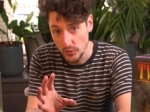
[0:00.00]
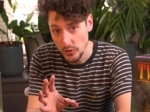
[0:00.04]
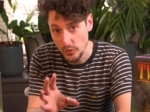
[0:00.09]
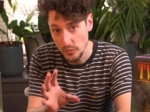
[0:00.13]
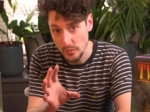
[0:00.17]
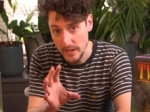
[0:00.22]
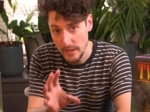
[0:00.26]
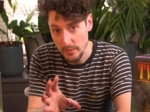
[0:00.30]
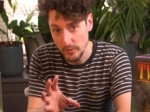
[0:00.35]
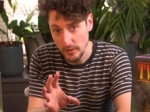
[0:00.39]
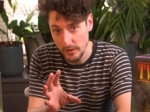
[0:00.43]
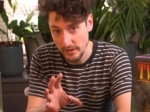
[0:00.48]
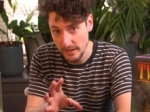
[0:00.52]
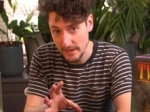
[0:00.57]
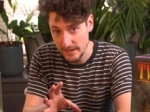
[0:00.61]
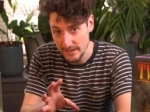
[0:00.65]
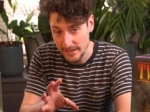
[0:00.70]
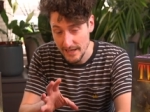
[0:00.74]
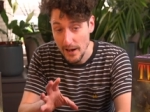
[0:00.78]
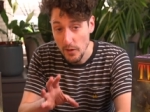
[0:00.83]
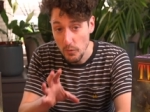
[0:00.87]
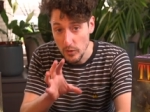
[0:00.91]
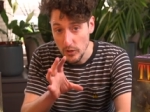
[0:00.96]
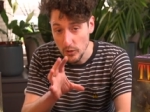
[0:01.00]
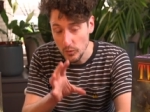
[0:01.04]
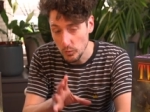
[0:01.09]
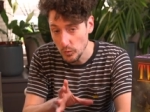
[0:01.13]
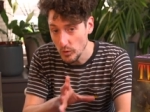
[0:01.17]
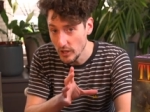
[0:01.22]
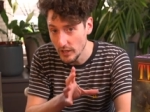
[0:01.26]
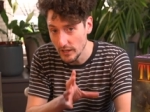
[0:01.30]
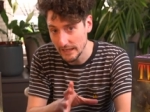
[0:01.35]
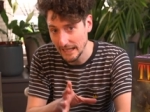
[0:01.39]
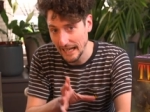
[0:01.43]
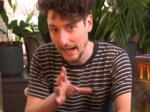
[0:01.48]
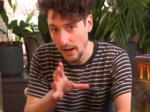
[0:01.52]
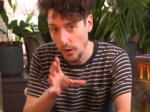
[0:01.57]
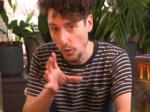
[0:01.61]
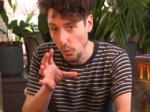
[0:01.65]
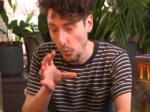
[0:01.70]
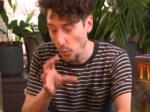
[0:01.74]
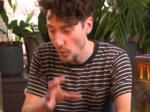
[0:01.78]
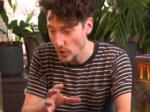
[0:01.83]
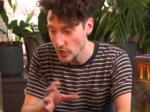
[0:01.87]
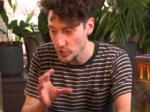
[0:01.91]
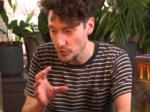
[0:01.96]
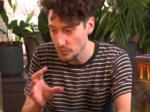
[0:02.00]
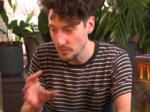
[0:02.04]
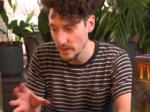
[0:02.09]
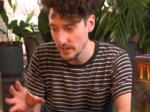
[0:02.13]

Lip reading: that people on the internet will work out which